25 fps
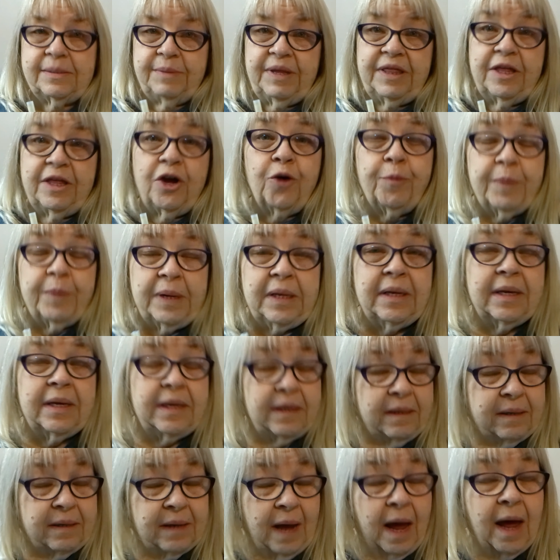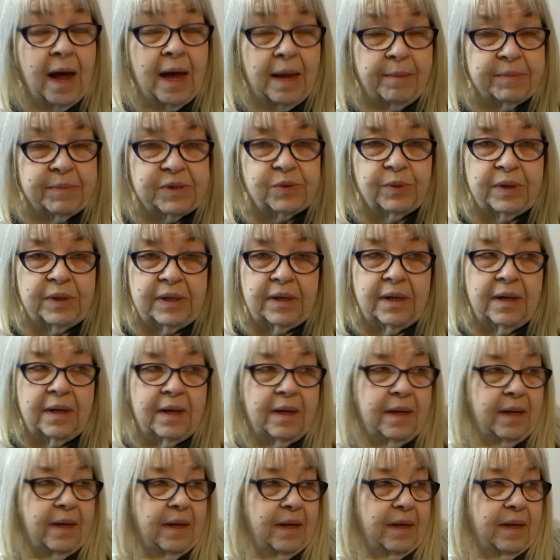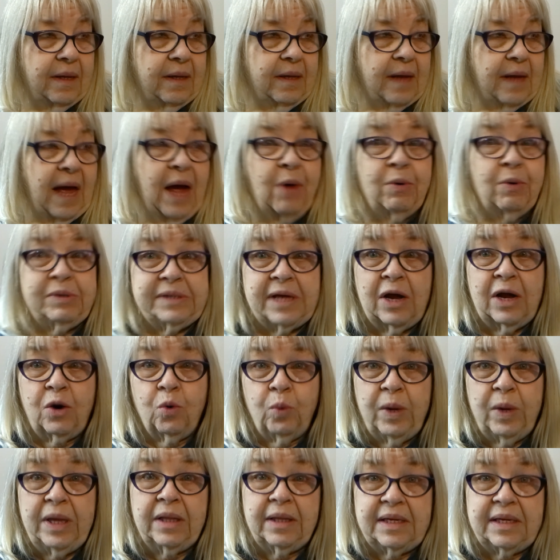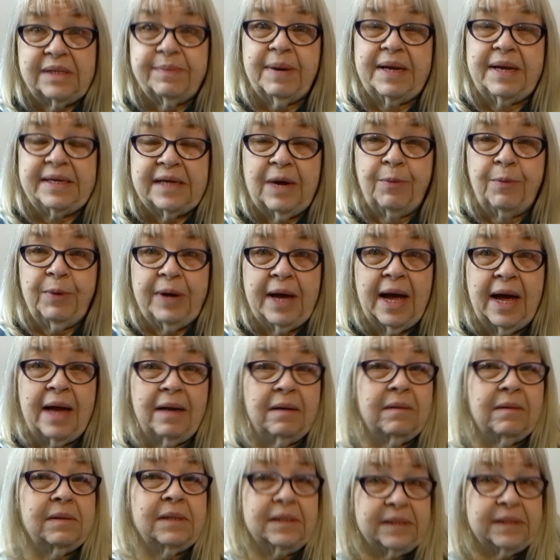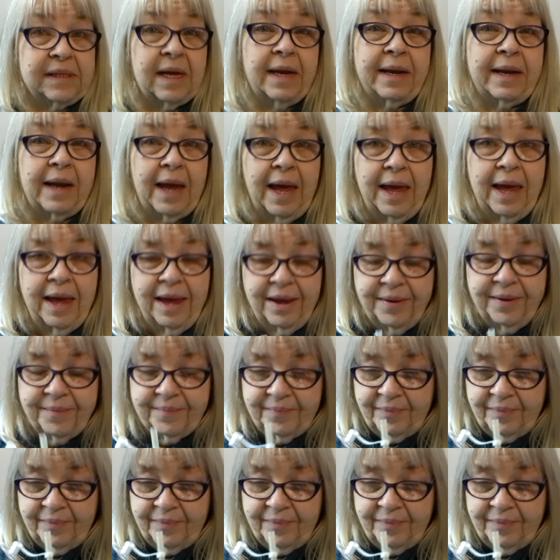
I mean, there have been times when I was out of weeklies by the time we got to Sunday.